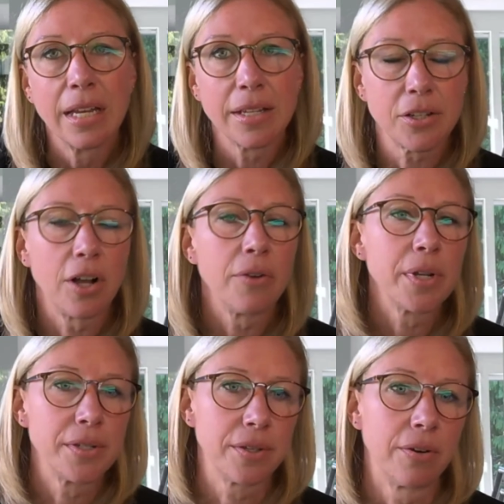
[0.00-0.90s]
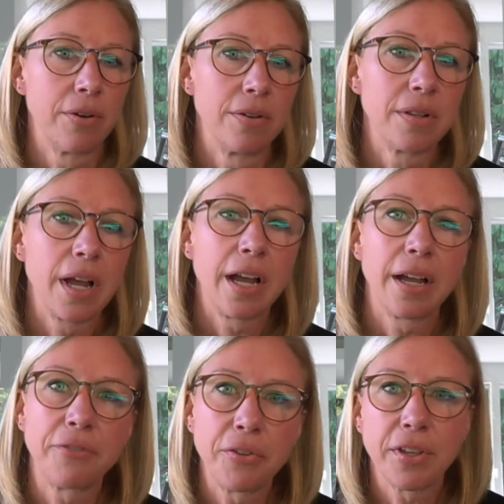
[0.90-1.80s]
It's always the goal.
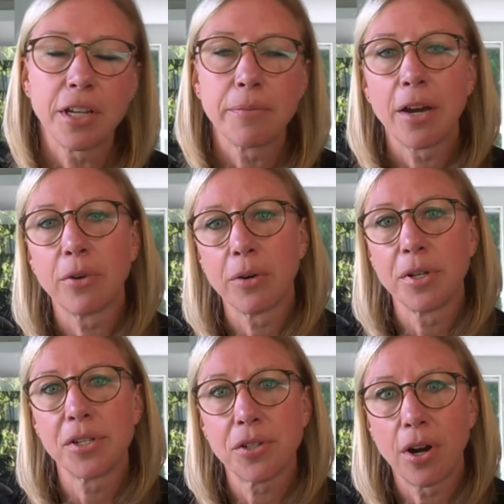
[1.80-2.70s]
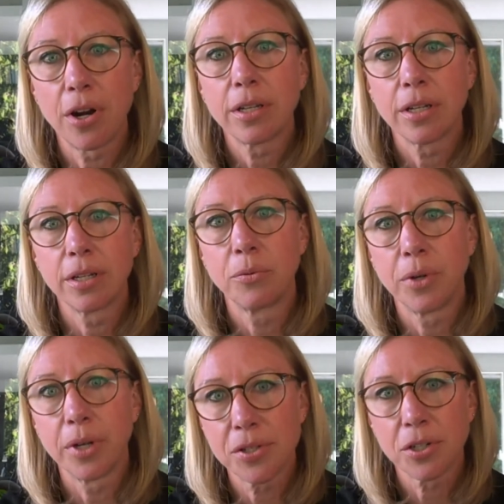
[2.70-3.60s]
If you think about where we started
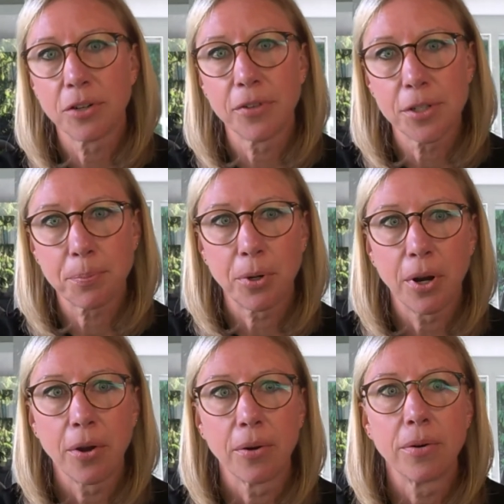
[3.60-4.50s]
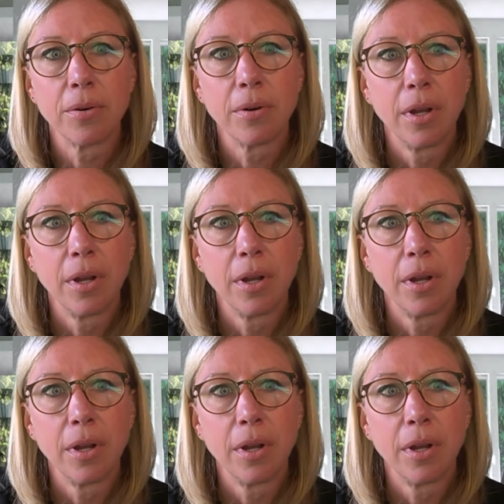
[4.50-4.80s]
with Surface Pro,